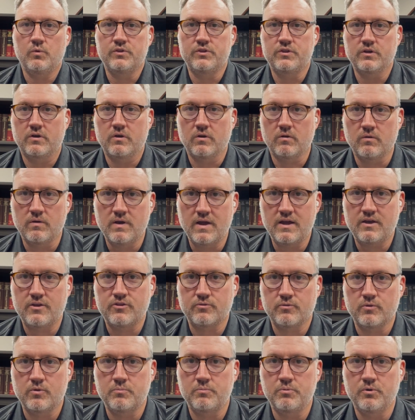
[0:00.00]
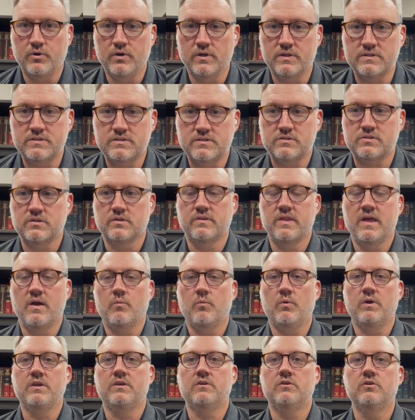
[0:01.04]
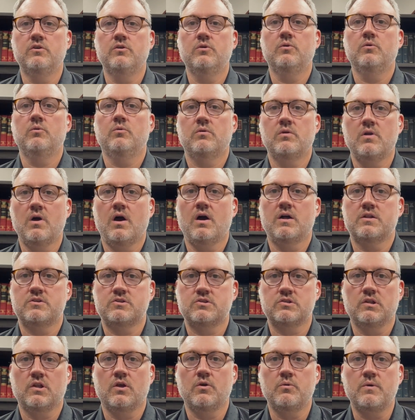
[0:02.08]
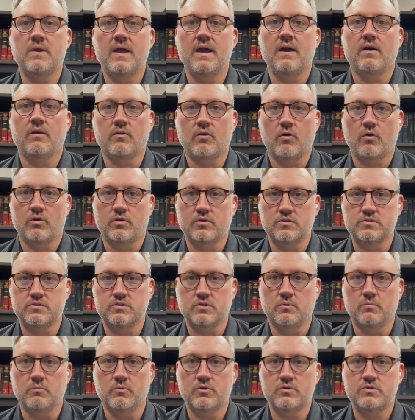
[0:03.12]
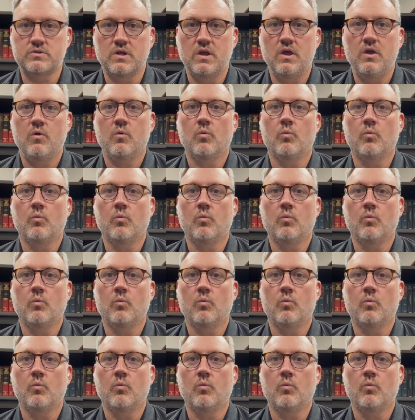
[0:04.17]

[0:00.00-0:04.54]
with the correct throughputs so that we do not slow down our consumers.